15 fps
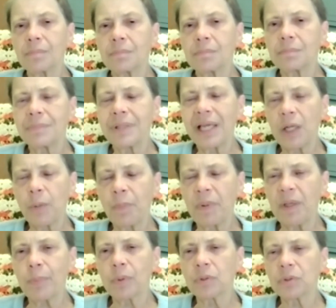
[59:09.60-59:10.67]
many
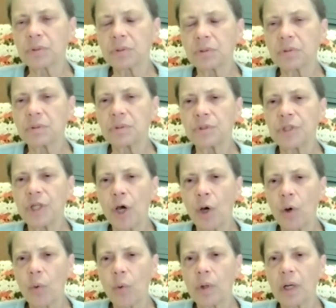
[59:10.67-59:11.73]
people
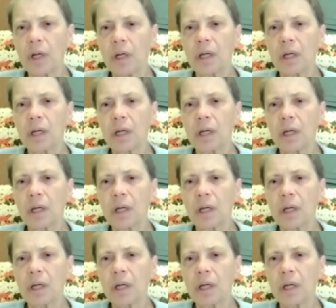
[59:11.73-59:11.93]
know